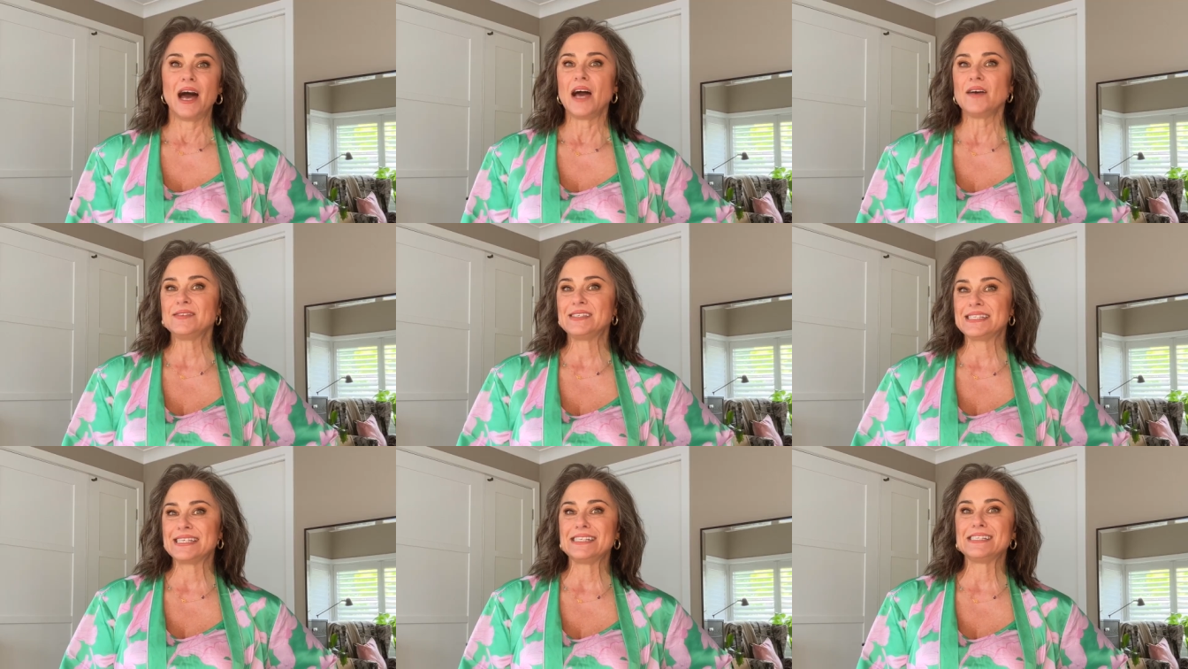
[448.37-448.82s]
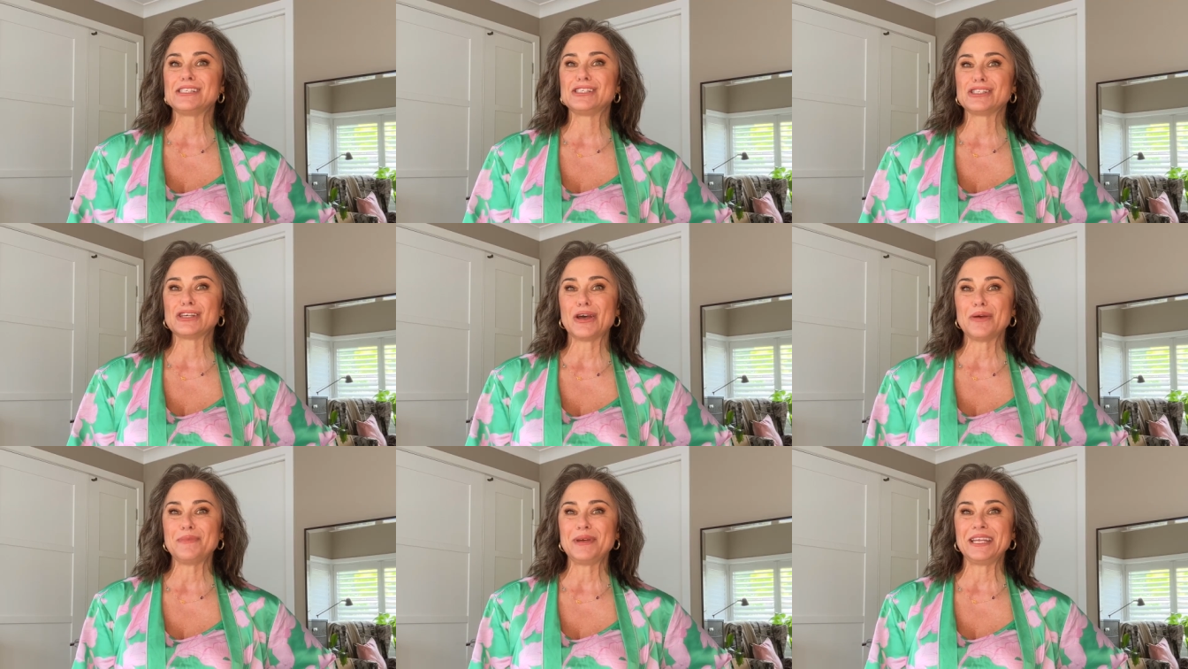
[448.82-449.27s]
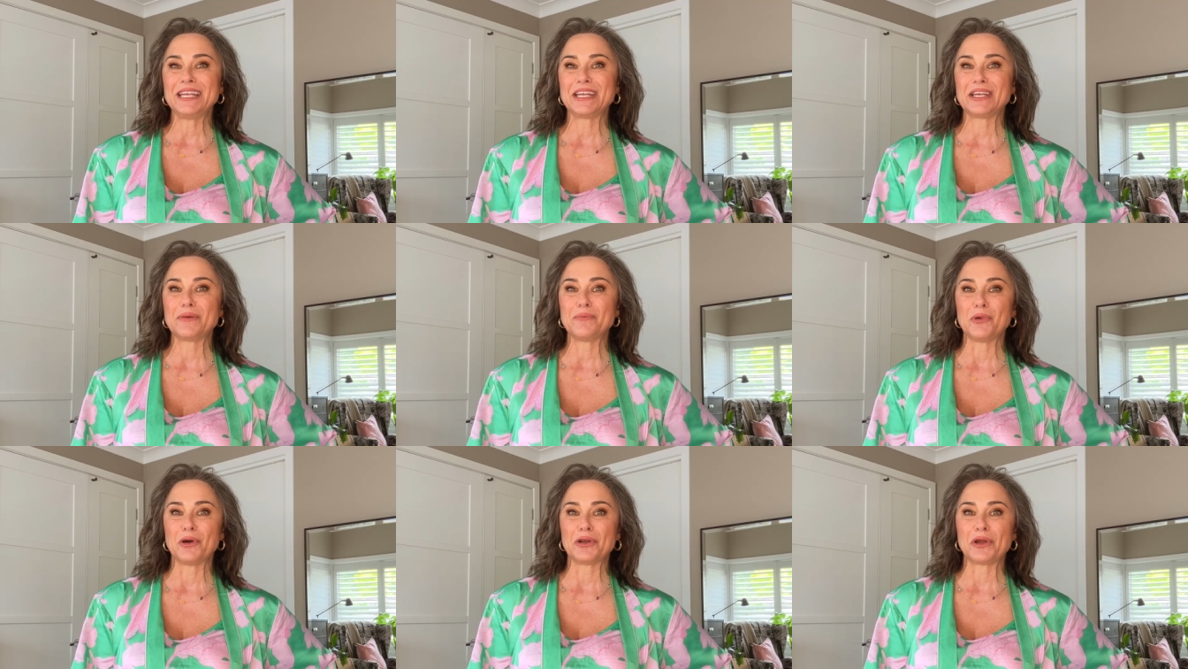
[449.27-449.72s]
I've seen so many
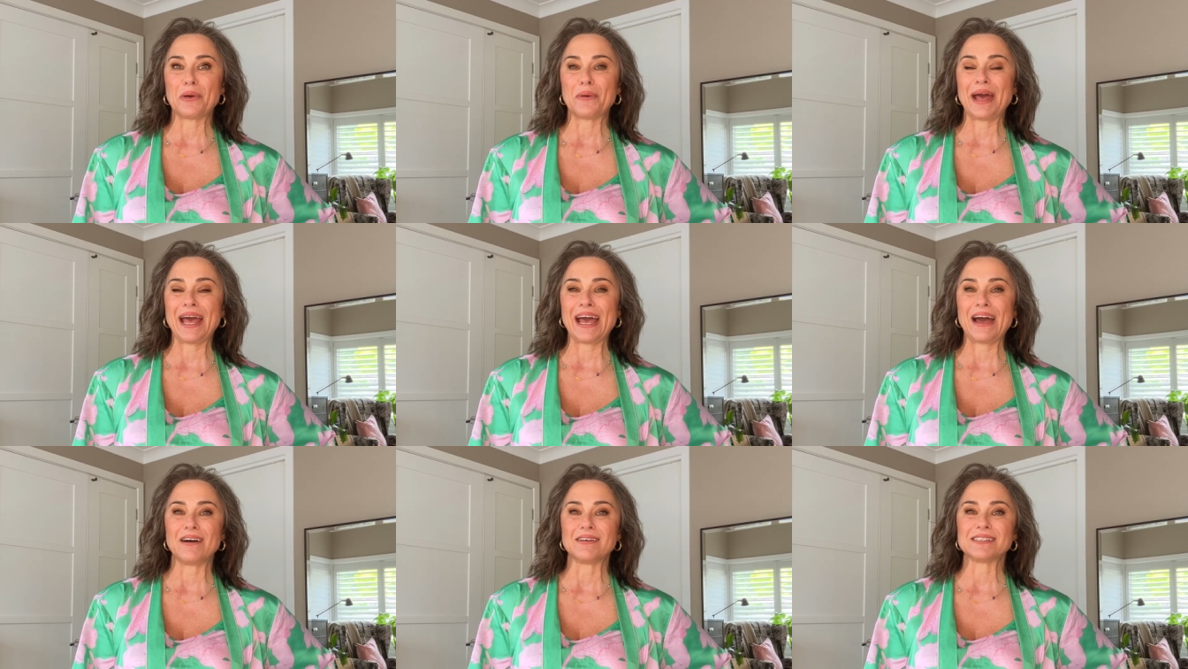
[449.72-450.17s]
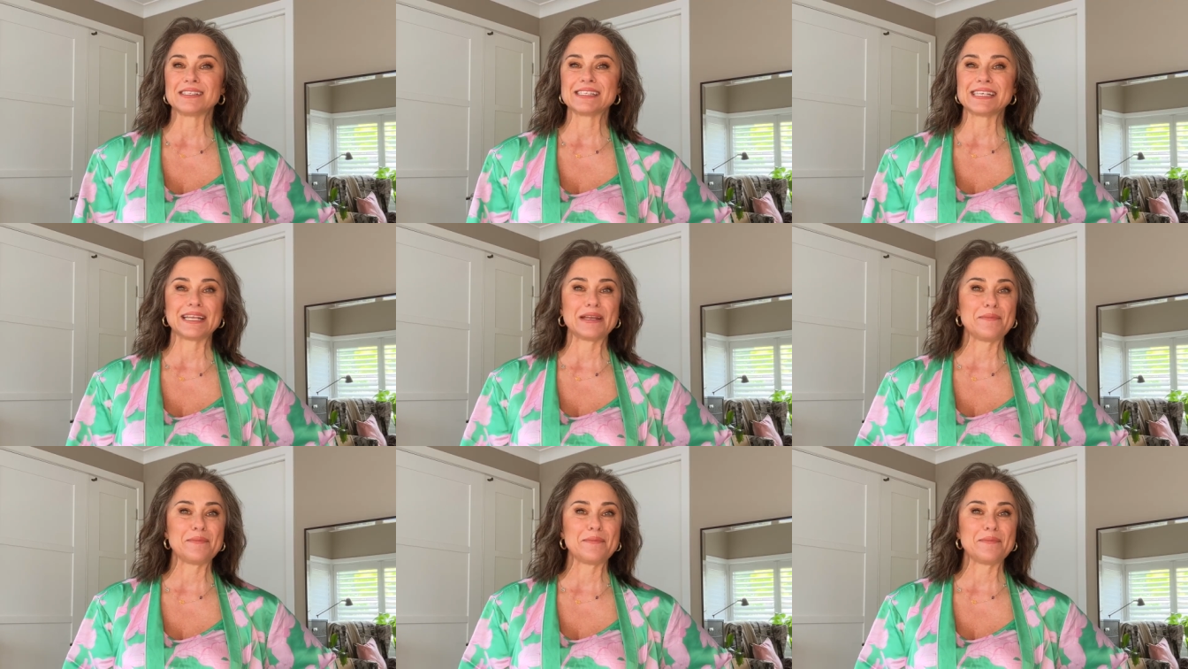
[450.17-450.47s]
kimono outs and